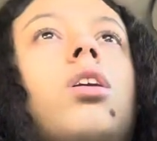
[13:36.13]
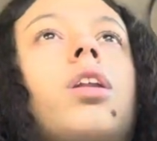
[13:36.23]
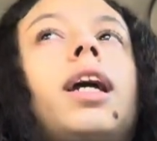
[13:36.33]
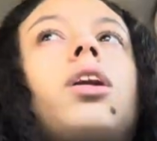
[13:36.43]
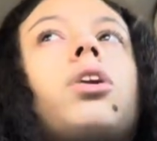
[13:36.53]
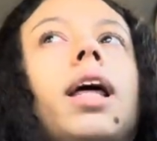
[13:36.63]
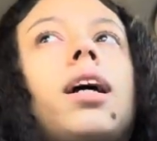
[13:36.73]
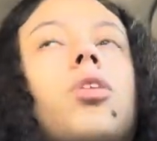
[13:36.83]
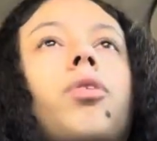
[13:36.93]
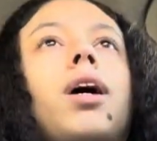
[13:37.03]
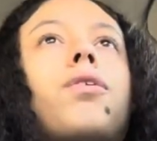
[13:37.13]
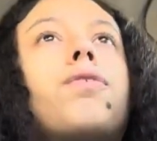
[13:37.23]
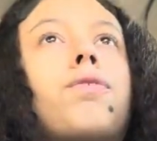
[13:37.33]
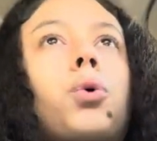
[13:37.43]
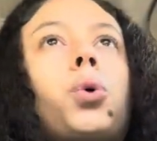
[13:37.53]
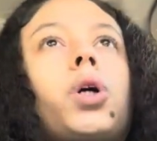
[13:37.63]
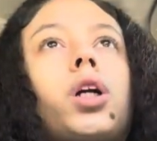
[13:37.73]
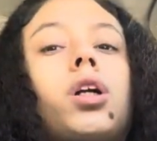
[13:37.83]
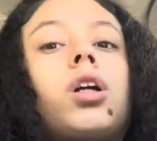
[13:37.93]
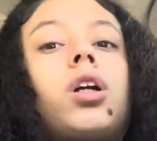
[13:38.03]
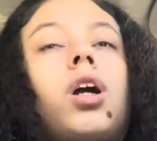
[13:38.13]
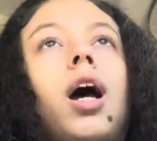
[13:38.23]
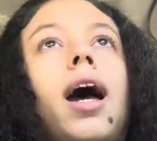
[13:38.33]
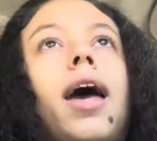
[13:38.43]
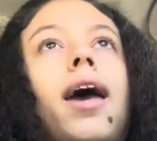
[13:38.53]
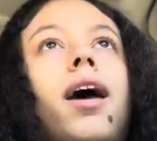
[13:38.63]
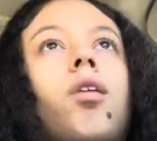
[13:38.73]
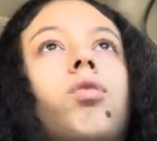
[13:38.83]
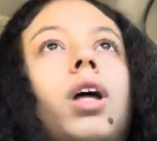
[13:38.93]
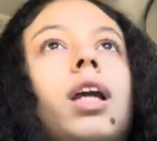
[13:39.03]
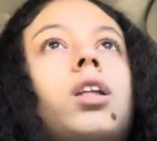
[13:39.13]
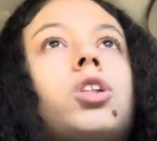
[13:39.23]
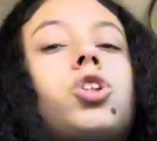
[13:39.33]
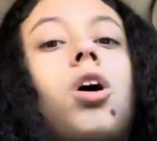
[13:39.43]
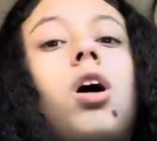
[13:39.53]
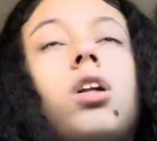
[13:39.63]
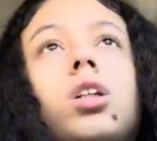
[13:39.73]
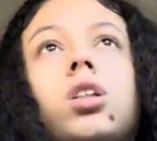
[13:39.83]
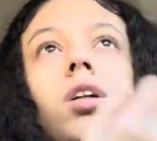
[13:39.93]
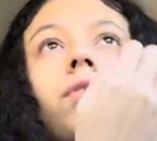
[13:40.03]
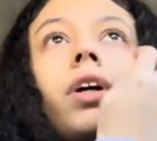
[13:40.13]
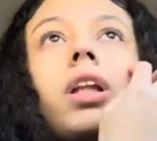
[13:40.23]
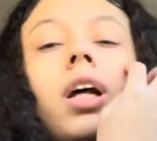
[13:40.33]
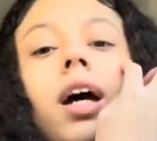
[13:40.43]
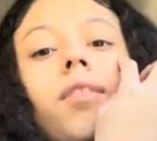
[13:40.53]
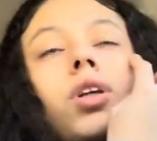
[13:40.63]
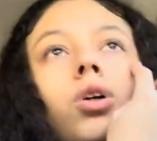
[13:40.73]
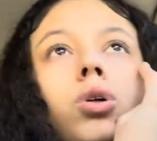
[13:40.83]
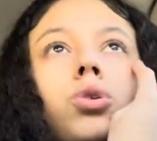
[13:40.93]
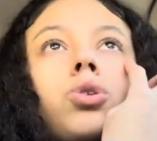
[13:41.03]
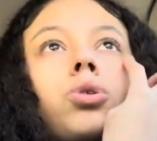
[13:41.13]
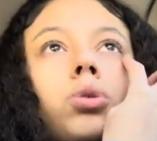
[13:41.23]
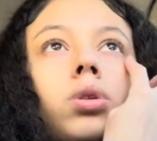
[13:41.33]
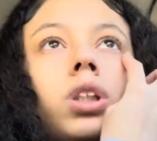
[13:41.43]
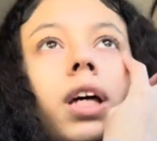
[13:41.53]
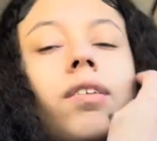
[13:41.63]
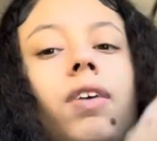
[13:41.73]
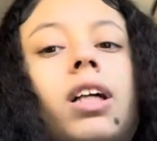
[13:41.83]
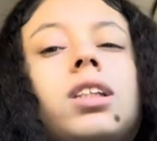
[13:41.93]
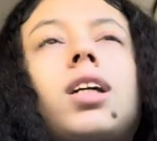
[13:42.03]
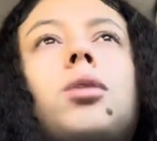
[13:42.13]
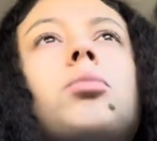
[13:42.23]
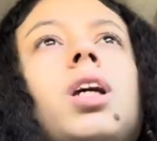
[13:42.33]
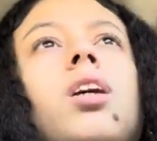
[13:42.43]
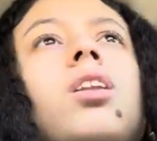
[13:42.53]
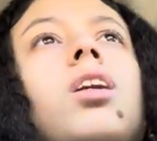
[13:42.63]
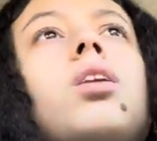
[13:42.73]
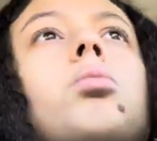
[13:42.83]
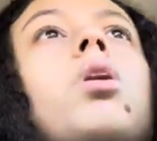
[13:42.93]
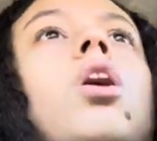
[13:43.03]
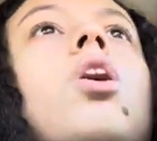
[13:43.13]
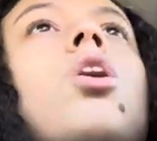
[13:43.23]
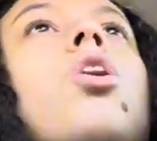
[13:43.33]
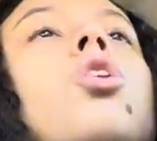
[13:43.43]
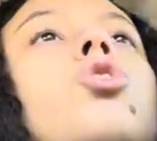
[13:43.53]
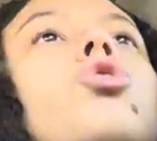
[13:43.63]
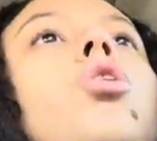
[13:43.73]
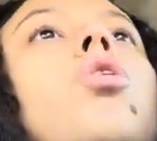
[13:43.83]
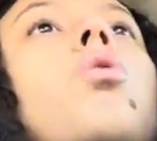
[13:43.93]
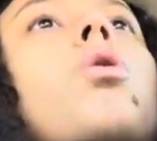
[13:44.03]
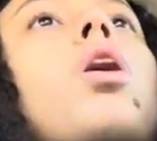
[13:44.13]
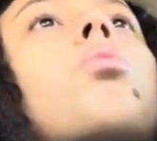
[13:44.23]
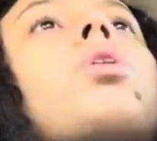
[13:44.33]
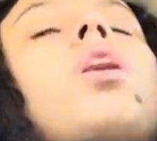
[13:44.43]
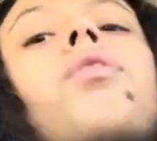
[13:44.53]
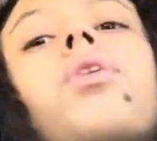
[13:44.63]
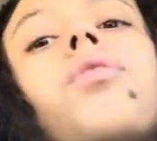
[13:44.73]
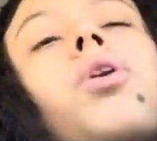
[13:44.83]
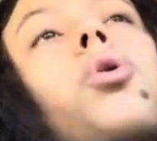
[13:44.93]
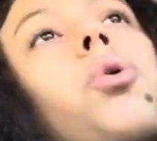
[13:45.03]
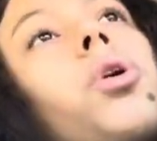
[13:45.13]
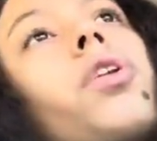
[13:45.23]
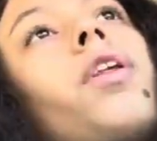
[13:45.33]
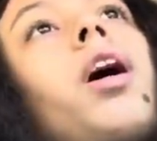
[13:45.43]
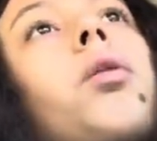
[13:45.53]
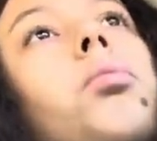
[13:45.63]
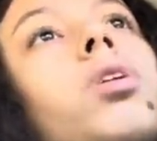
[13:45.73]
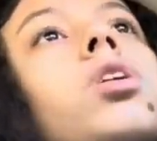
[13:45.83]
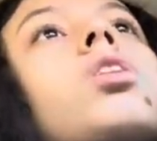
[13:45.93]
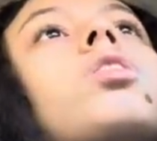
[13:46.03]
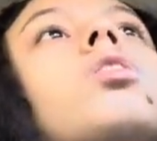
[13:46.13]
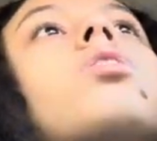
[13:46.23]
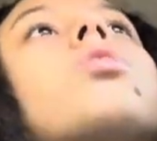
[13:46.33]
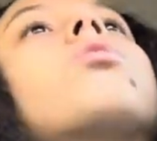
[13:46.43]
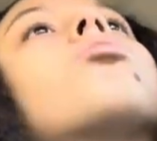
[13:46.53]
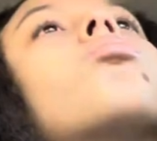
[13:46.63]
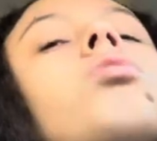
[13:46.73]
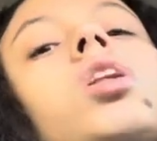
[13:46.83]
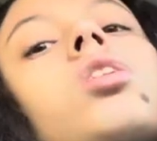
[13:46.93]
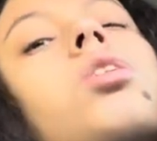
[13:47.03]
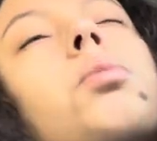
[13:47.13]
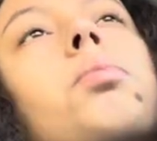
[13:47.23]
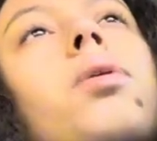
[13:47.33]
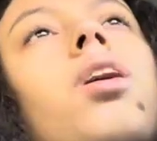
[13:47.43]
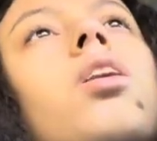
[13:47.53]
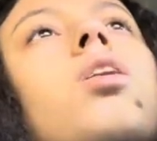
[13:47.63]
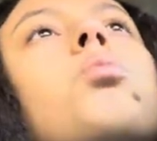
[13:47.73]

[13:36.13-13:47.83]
later, like around four, I have like this honors event that I have to go to. It's like Valentine's Day thing. So I'm gonna definitely record that because they shouldn't be playing any